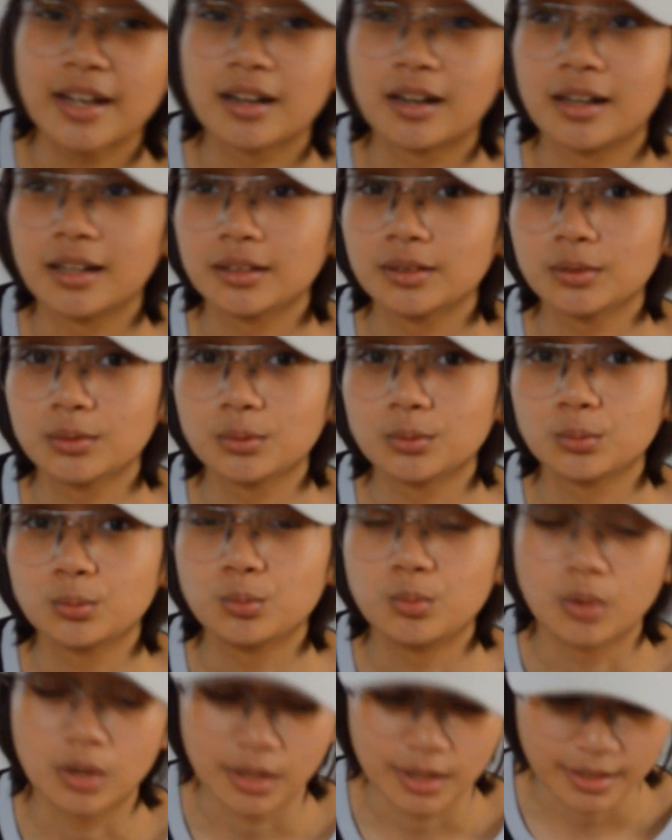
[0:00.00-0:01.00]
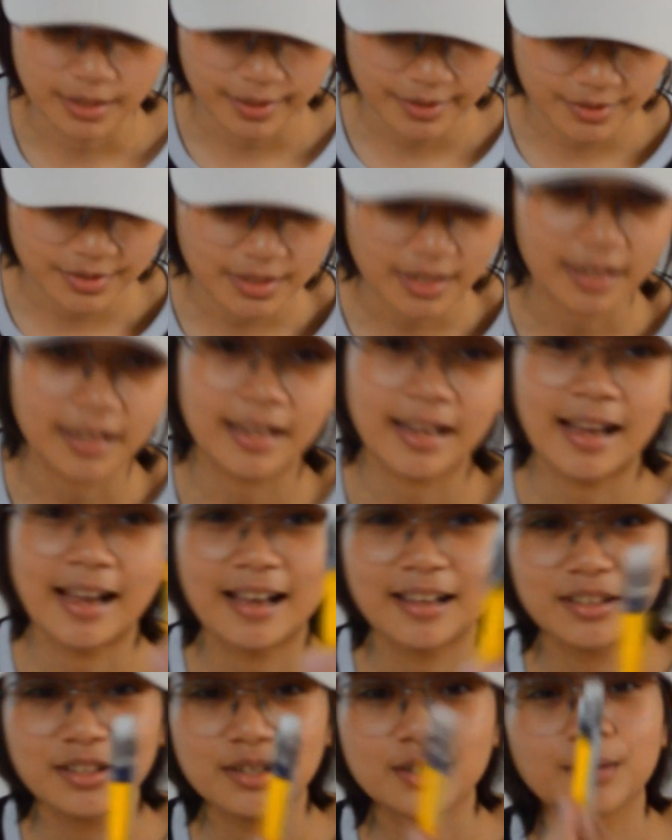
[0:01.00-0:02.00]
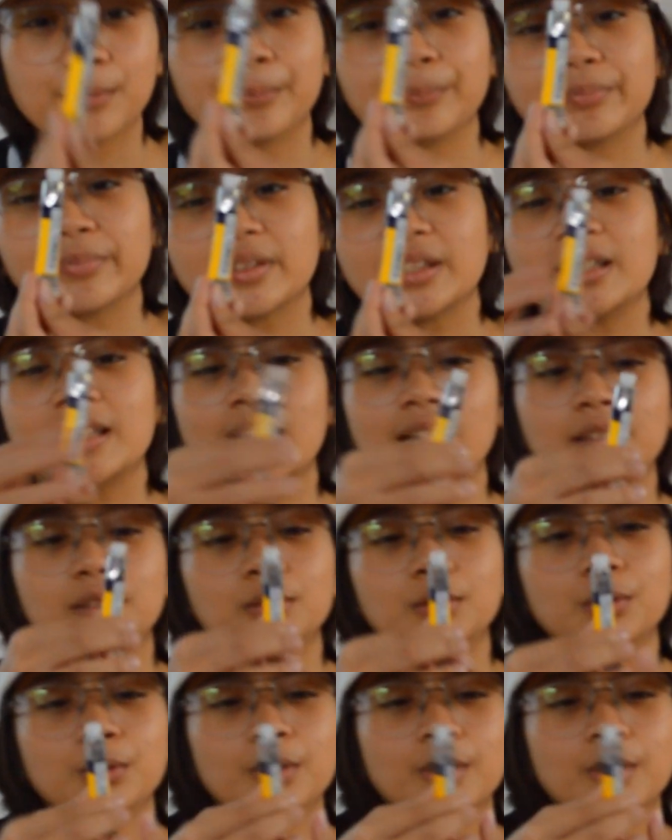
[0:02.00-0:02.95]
I got was a cadmium yellow.